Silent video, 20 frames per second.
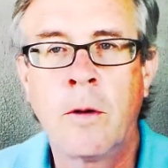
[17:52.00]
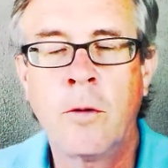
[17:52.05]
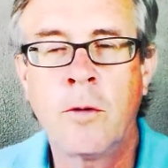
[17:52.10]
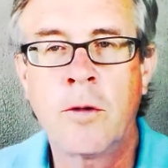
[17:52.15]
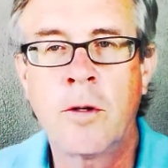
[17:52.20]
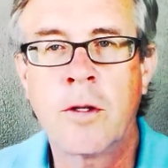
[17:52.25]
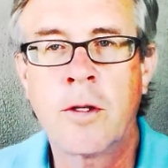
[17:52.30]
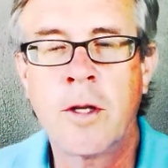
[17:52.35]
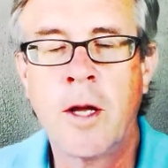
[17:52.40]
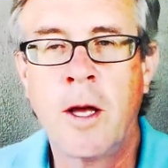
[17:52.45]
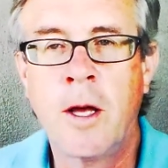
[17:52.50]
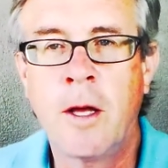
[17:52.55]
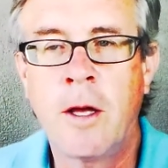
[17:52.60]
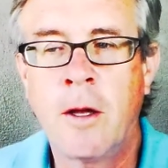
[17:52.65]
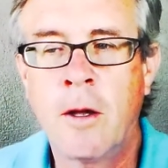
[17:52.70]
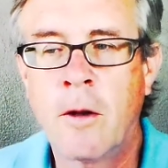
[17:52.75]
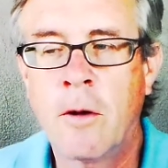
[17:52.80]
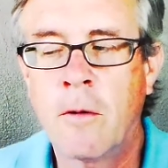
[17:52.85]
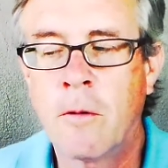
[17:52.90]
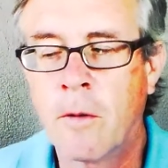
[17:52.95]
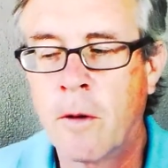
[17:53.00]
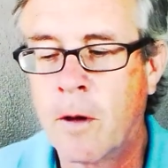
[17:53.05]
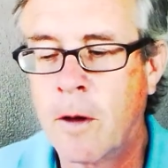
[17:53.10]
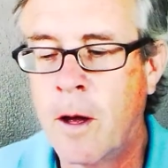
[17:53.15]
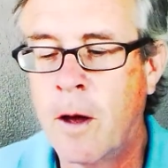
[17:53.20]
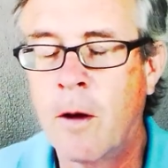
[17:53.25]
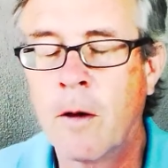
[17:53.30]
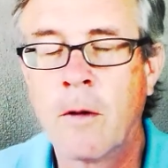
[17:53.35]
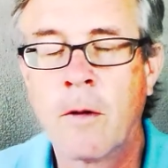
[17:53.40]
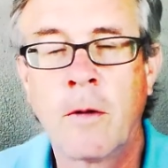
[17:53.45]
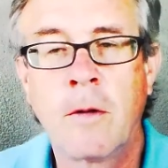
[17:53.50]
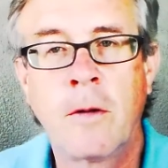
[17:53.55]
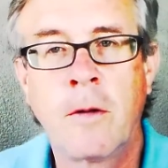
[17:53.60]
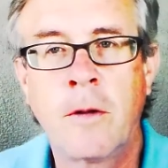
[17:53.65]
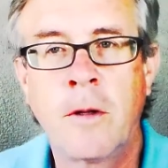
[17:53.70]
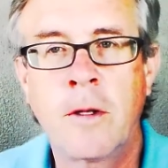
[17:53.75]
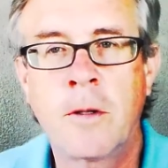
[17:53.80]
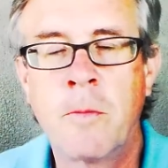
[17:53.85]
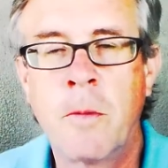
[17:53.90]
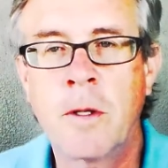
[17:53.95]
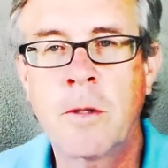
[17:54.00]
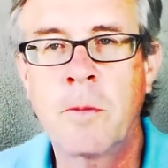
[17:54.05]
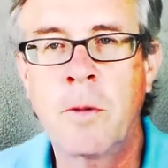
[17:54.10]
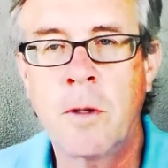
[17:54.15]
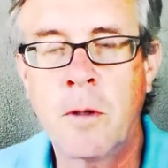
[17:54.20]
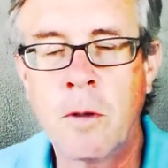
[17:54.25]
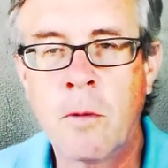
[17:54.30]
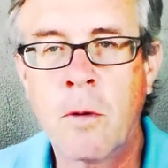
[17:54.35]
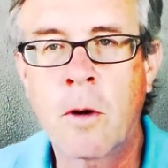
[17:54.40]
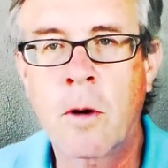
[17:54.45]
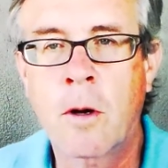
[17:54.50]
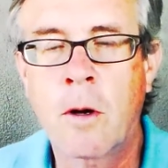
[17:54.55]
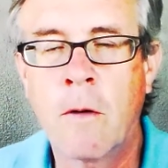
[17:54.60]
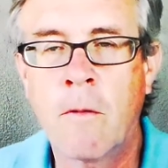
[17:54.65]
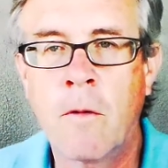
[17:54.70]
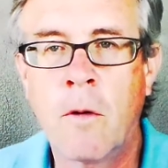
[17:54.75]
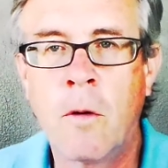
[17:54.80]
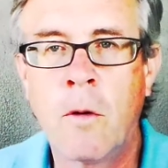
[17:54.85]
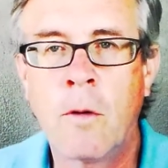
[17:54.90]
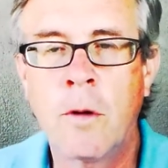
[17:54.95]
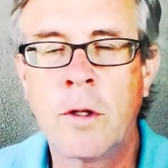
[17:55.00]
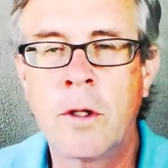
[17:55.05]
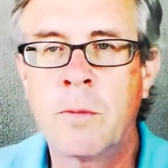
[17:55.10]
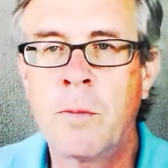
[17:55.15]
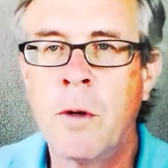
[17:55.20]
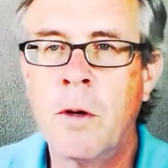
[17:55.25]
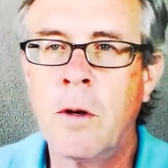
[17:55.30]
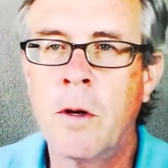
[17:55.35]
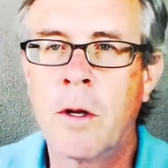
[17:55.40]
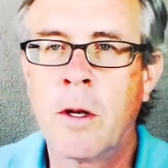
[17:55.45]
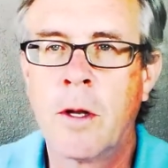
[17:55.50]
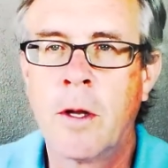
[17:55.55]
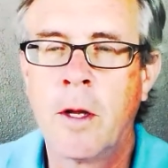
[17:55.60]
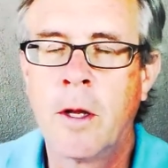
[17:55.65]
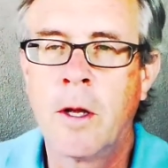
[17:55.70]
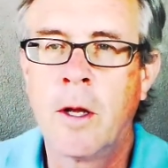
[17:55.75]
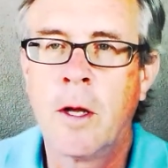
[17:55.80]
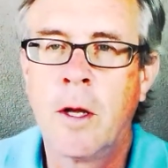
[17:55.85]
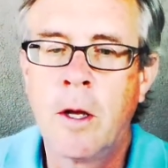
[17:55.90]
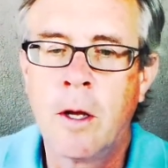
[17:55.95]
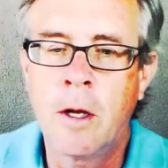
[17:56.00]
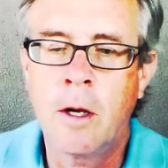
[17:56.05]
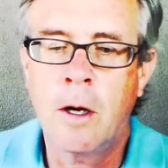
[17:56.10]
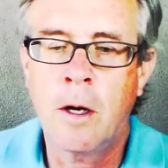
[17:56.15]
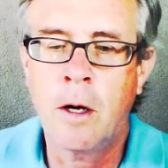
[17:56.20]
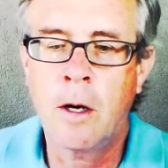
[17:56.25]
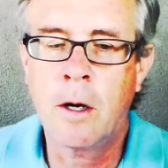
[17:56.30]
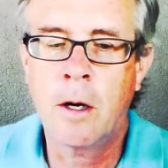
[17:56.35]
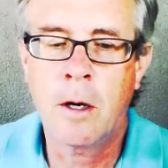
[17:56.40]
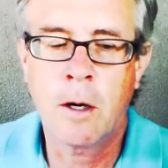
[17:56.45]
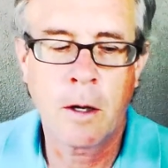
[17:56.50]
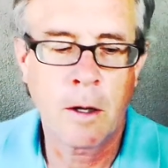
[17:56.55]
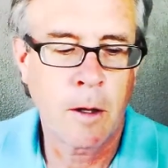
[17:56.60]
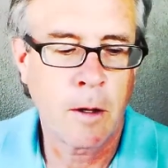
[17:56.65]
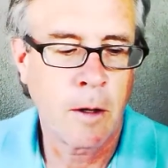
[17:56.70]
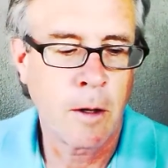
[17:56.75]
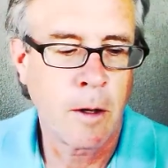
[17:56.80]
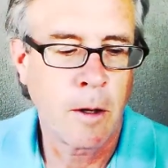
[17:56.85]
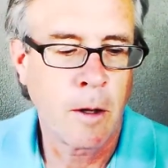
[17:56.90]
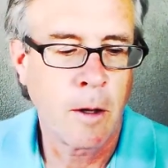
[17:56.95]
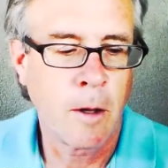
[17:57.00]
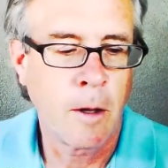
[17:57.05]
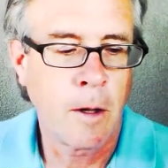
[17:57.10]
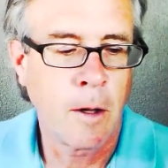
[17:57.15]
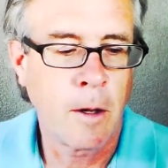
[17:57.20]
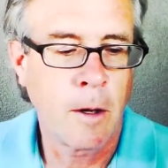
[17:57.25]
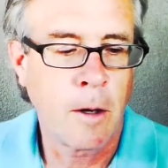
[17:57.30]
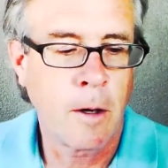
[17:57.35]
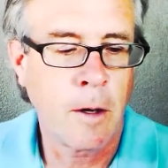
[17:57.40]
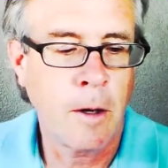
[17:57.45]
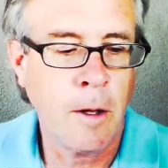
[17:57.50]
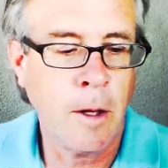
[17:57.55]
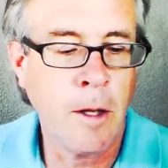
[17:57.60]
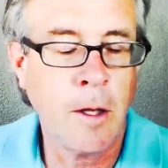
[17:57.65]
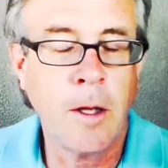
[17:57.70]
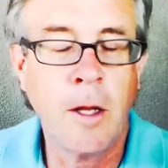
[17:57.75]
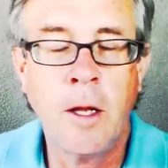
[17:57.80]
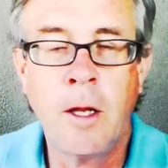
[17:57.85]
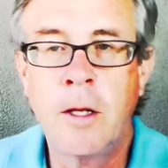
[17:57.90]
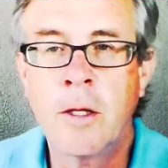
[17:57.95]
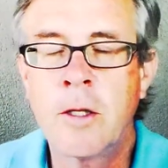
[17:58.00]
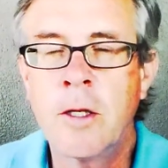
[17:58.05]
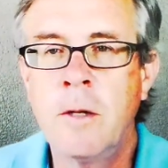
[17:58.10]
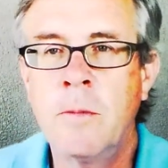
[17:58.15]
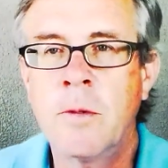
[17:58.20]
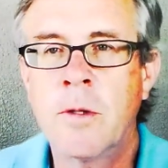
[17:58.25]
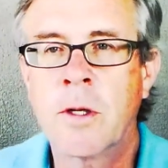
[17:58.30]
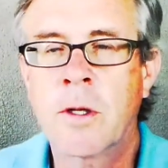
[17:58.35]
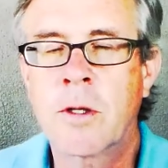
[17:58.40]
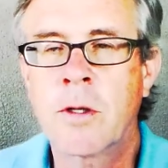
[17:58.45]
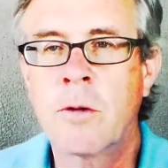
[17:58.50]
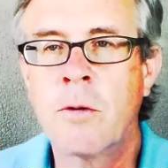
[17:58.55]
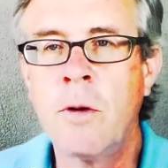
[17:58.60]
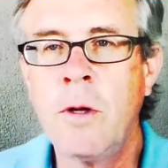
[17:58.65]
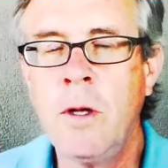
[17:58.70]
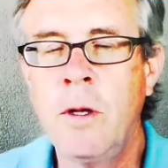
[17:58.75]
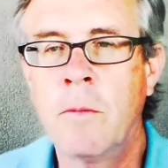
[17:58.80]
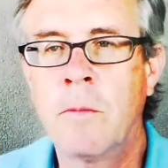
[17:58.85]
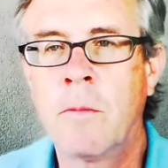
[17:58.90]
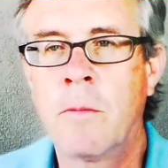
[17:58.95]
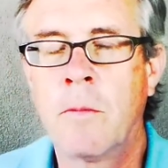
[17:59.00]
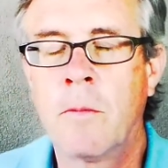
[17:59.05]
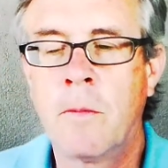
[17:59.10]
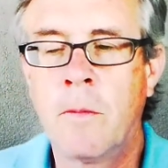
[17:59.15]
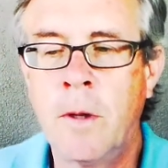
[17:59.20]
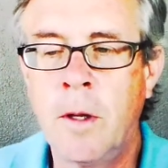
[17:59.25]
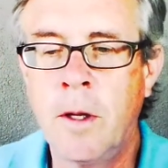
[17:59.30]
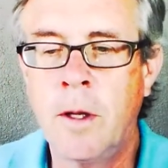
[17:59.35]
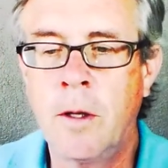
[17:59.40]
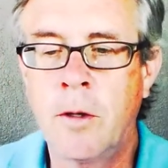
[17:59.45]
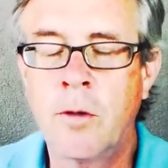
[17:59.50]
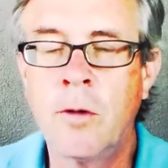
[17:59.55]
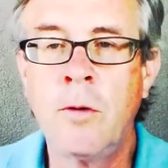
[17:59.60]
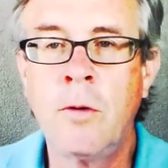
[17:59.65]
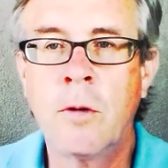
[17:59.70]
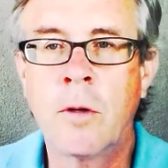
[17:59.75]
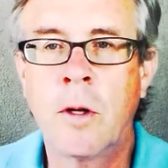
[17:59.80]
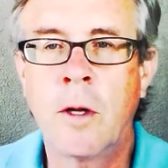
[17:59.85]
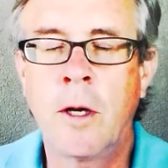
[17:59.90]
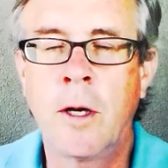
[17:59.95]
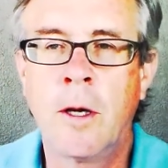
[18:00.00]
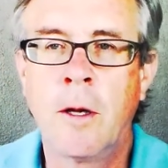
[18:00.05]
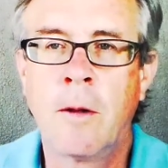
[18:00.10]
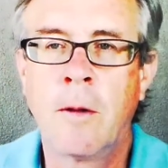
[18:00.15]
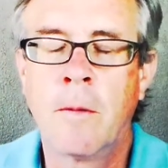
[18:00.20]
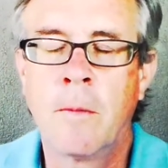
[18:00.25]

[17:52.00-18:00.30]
who's to say, you know, this must be the work of the Holy Spirit? Uh, and, it, and it seems extreme, eh, certainly,